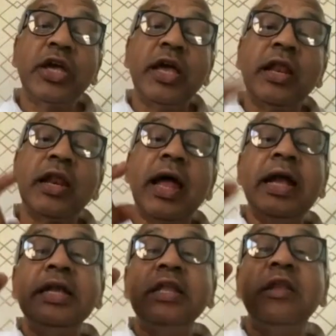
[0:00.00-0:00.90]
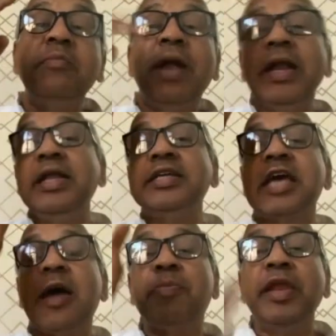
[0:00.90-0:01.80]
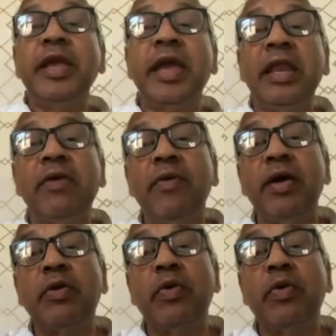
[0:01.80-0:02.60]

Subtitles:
enlightenment is happening anywhere,